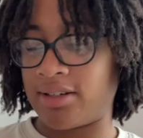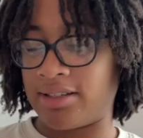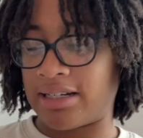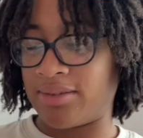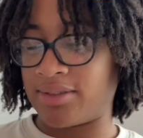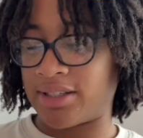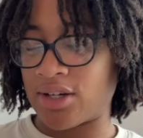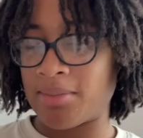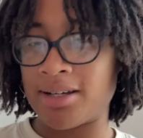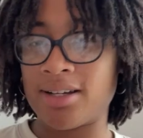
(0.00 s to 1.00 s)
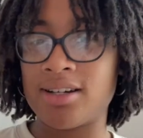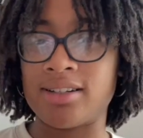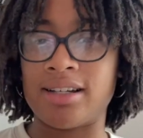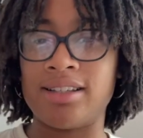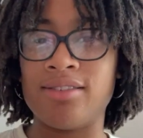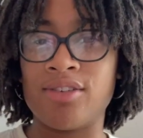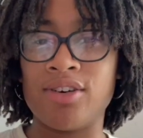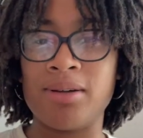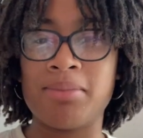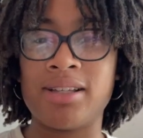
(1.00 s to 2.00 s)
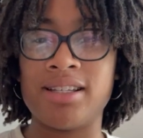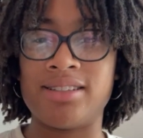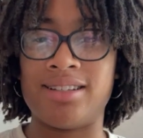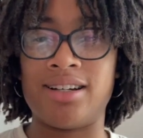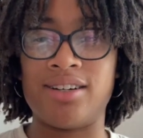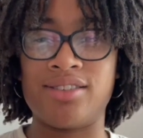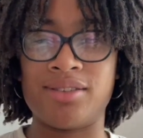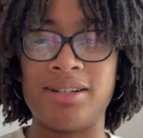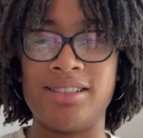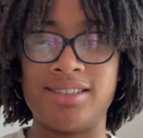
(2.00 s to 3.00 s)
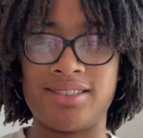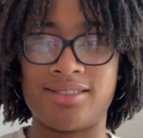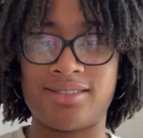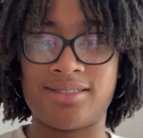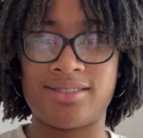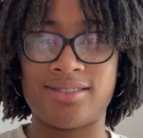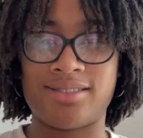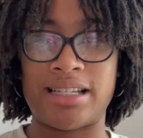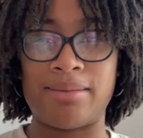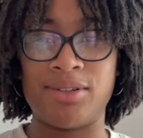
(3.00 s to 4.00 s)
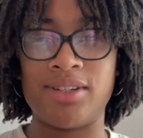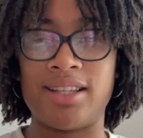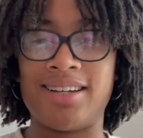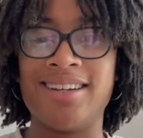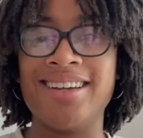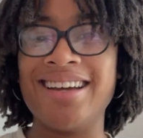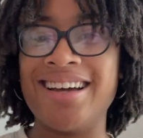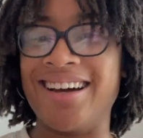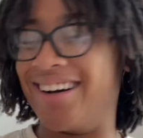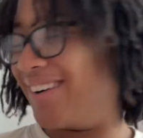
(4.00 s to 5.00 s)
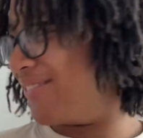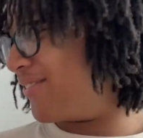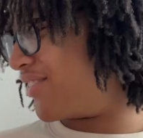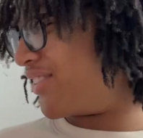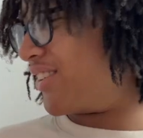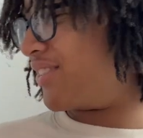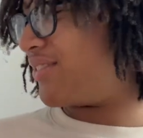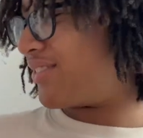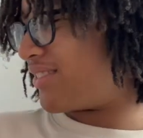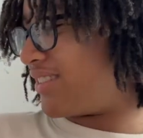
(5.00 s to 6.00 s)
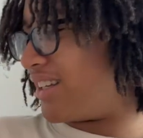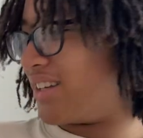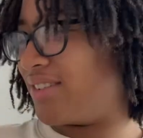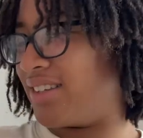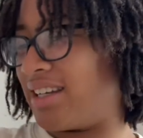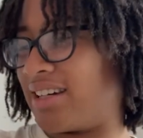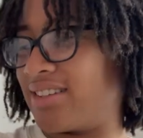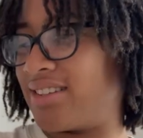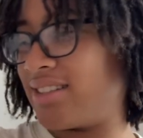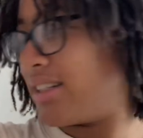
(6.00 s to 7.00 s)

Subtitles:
and then I was like, oh my god, I love growing plants now. So I just kept doing that for the next